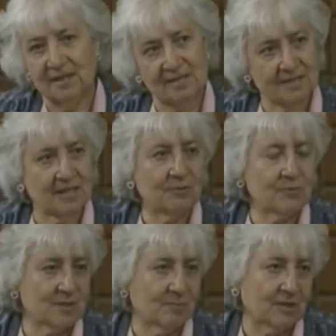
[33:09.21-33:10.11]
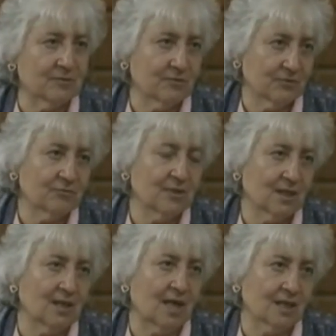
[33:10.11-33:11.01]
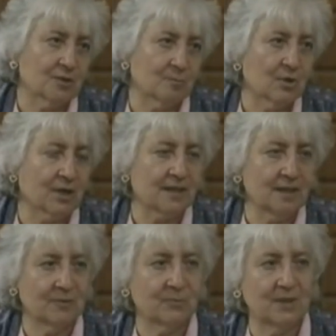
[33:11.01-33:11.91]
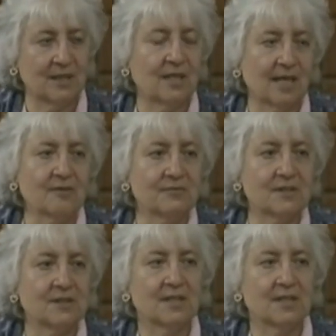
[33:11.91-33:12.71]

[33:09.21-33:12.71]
let's say it was about 3 o'clock in the morning when he mm. left,